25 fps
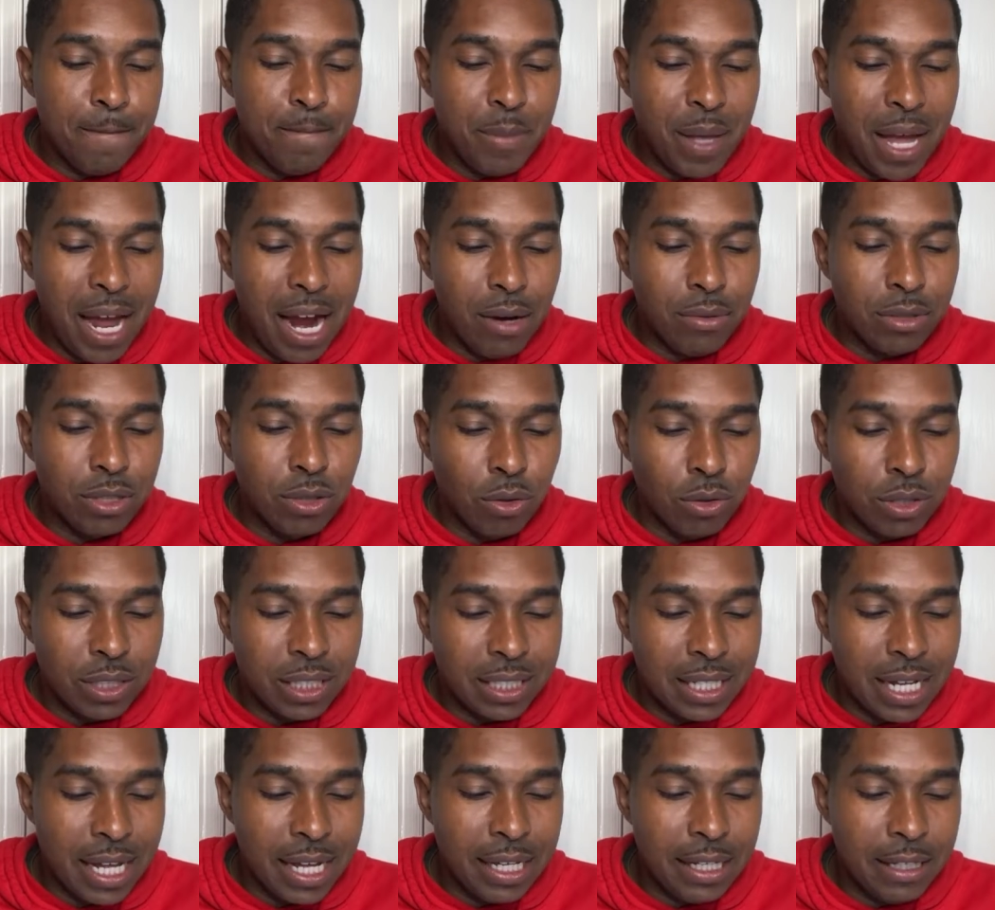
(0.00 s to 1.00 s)
Arizona
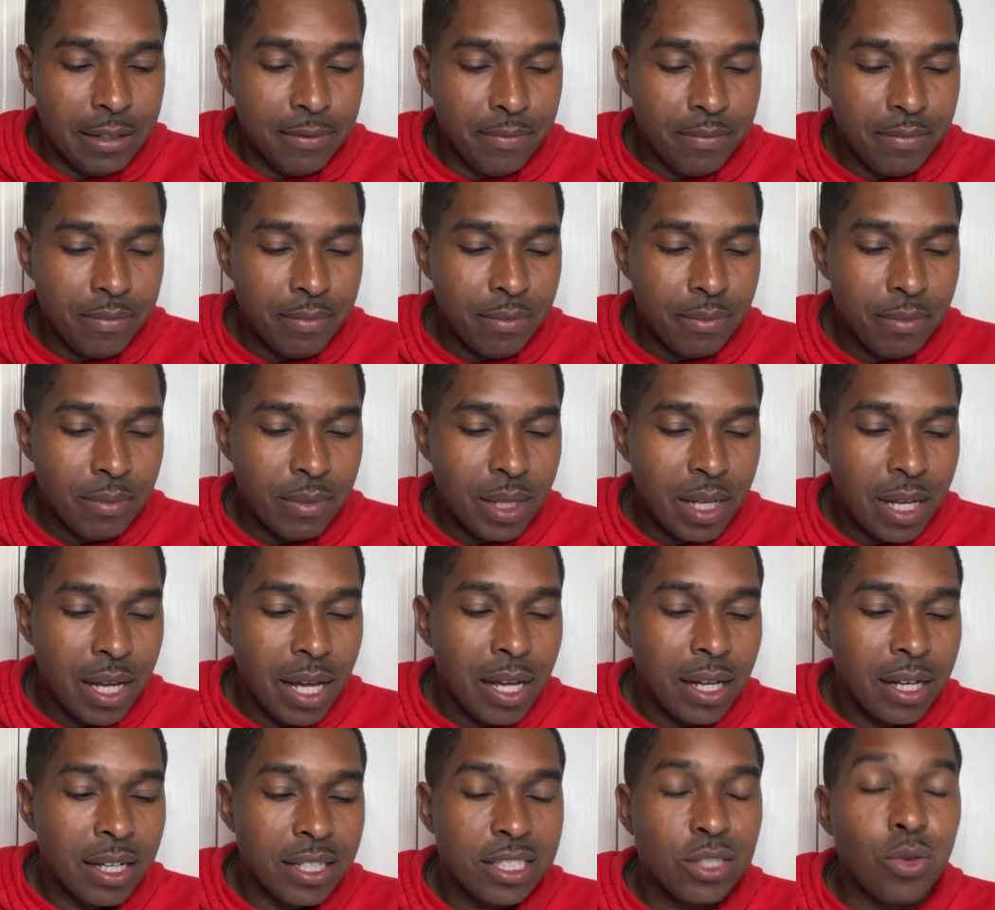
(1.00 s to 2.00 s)
State.
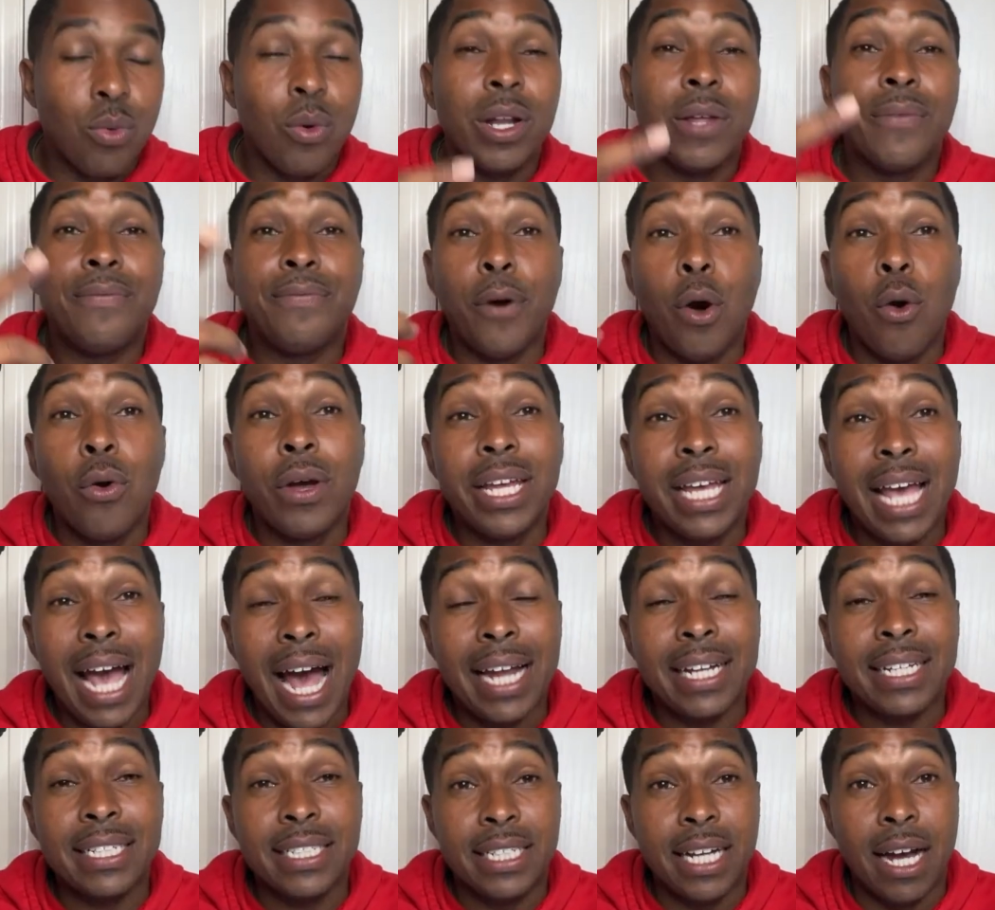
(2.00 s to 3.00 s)
Because 24, he
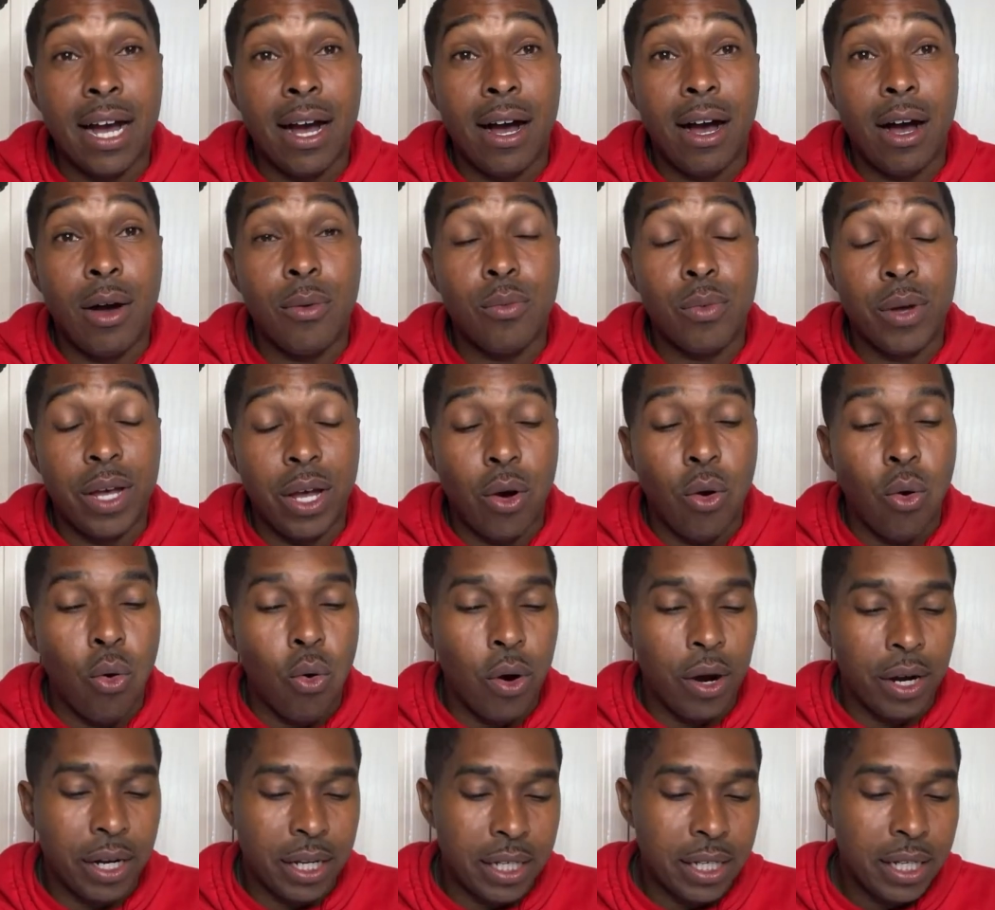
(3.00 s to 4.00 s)
got the job with
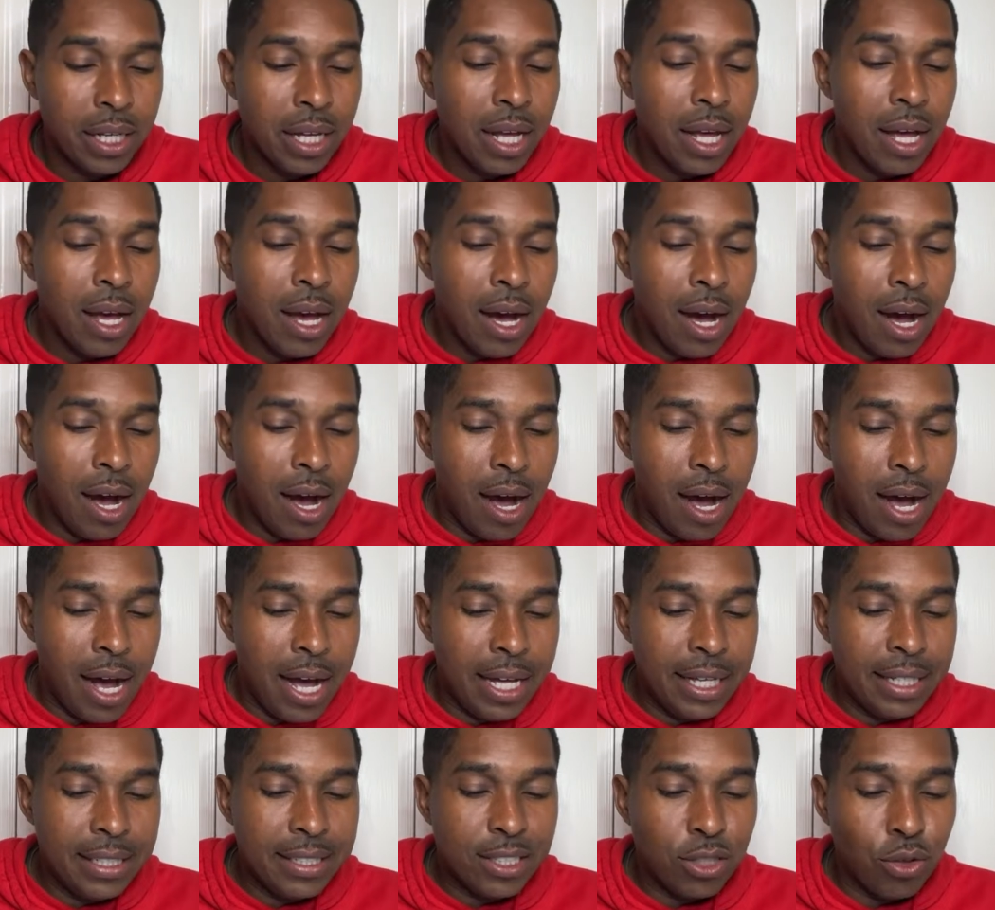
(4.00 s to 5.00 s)
Oregon. All
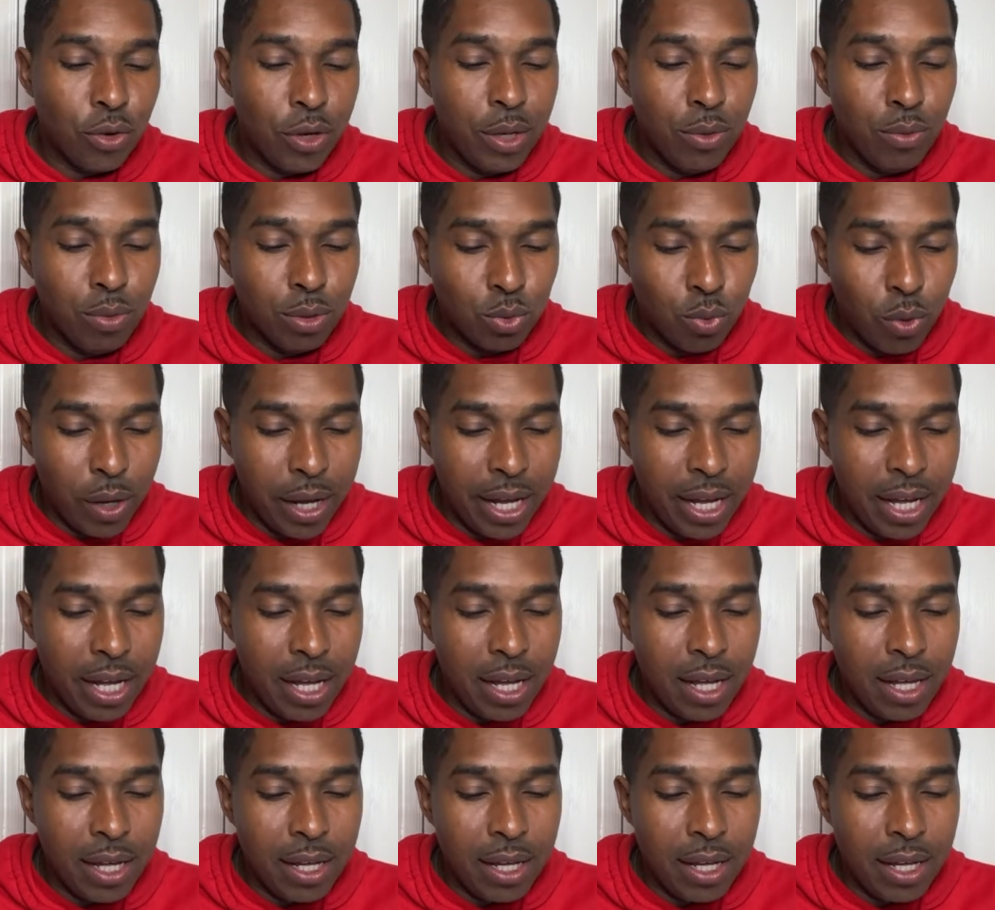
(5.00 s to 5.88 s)
right. So he was with